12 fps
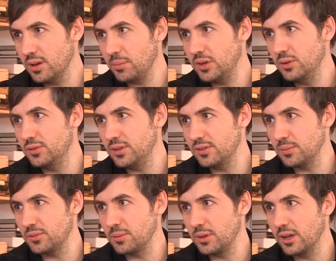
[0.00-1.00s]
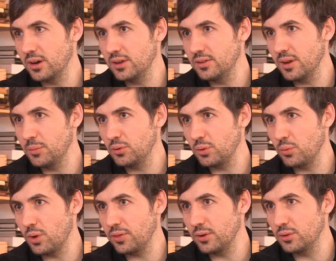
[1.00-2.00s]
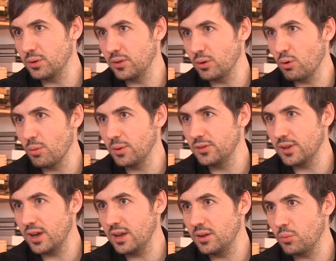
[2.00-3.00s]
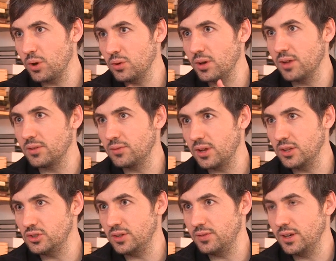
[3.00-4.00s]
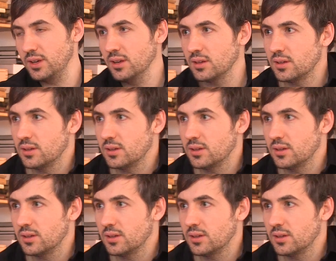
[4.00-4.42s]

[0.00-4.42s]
I mean, do you see some similarities there between what they're doing on the corporate side and what you guys have done at GV?